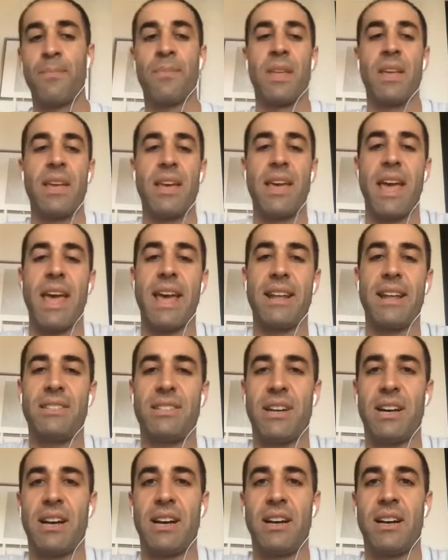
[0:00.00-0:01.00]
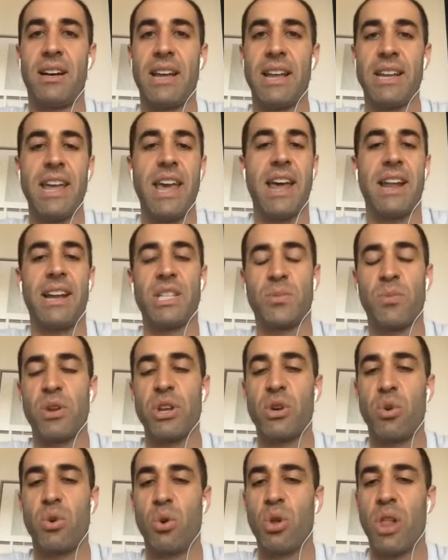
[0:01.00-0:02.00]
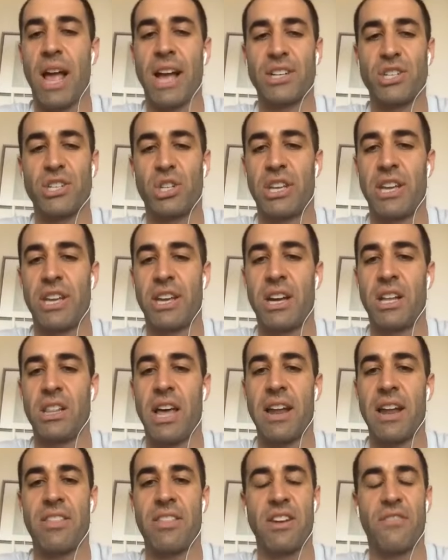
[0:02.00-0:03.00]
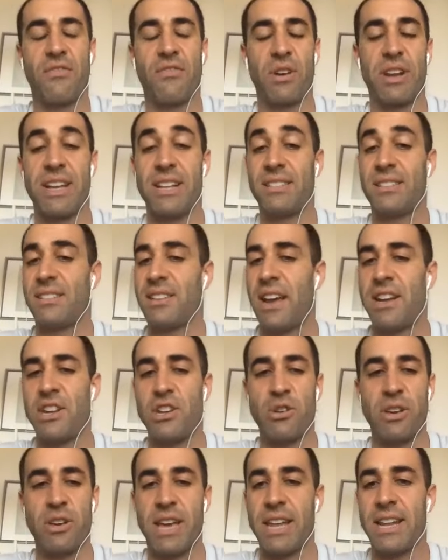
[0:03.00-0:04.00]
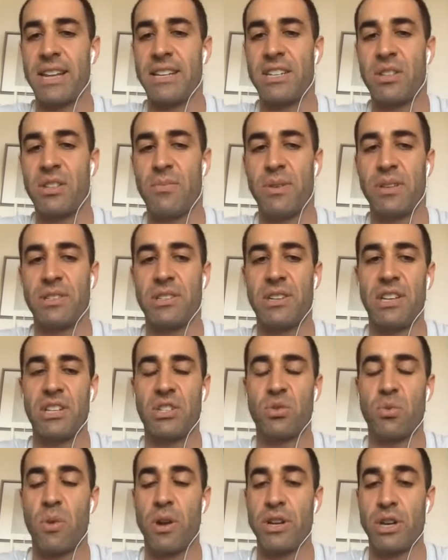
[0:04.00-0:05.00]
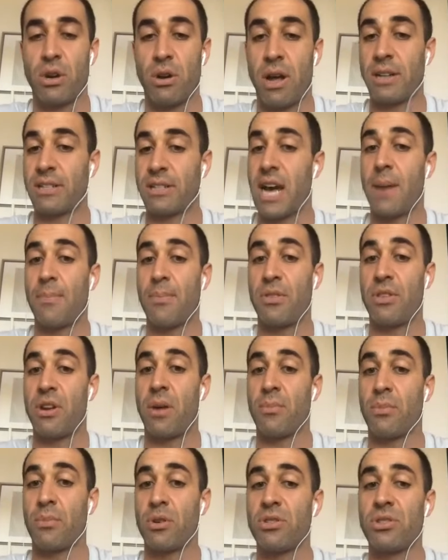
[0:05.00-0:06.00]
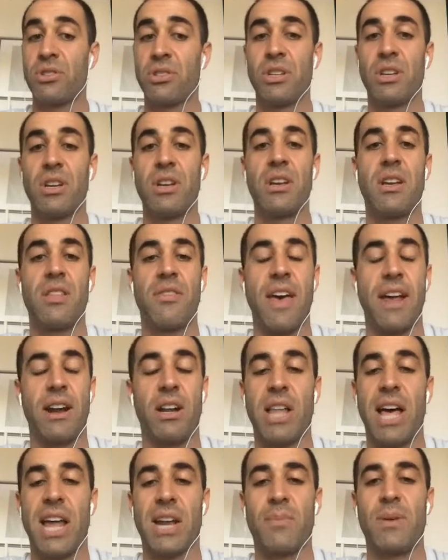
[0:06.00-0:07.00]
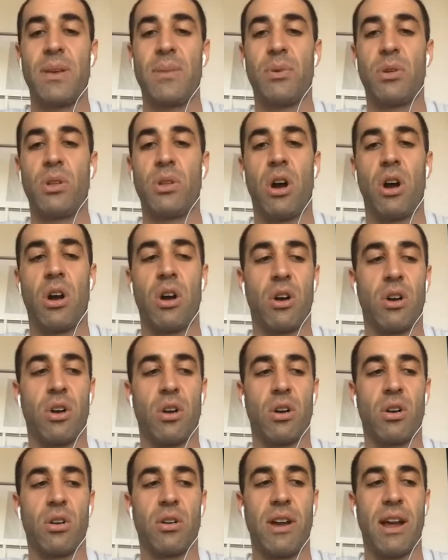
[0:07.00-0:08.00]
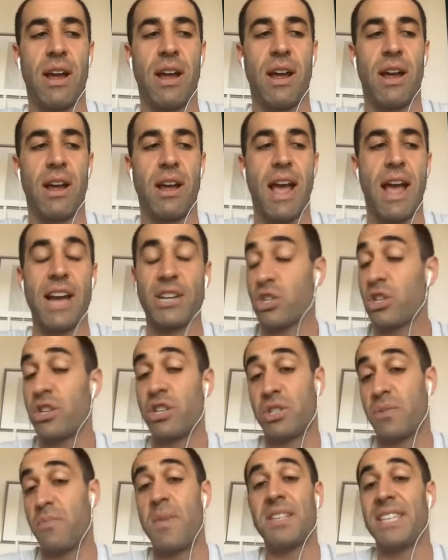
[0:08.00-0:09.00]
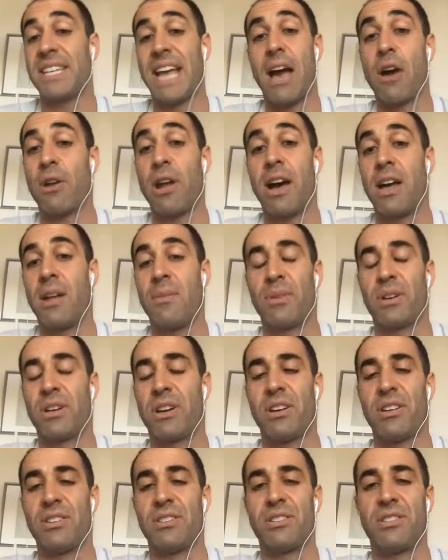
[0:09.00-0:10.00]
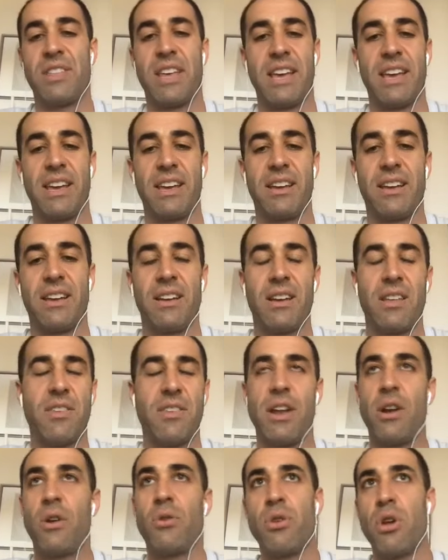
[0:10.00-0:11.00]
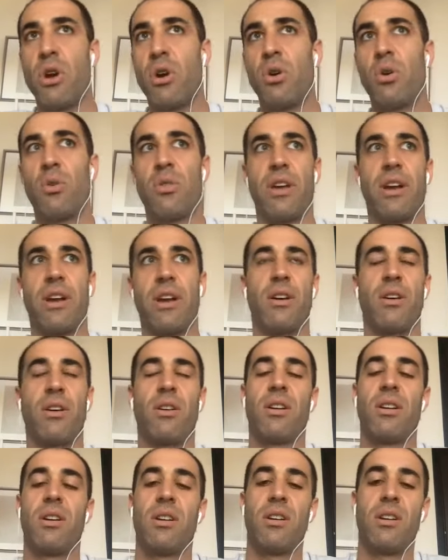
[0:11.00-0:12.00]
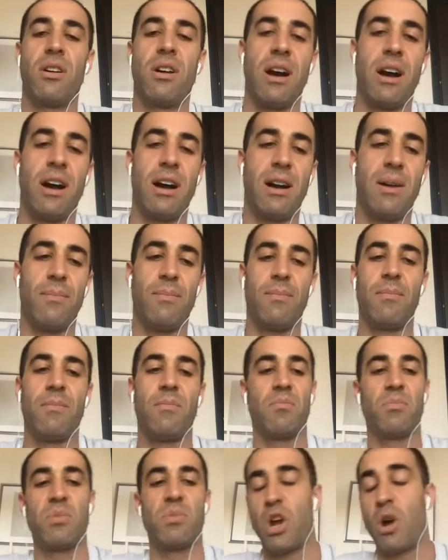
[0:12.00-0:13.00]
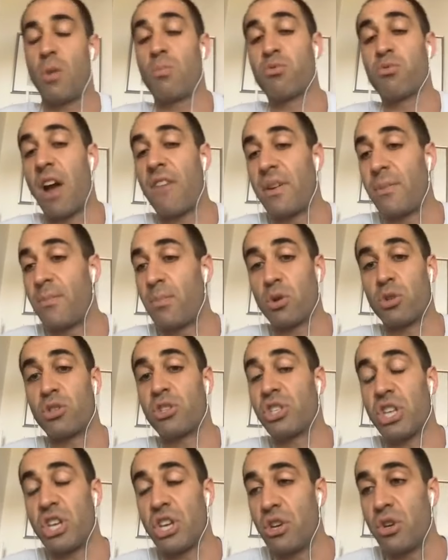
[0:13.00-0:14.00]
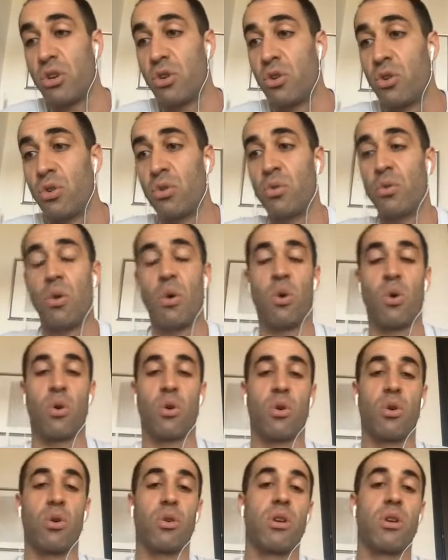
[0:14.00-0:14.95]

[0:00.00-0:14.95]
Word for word: and uh, and yeah and it's pretty cool actually a lot of the different insight you can get into the business when you're on top of the numbers that a lot of people are actually just missing out on because they they don't know their um, you know profit per SKU or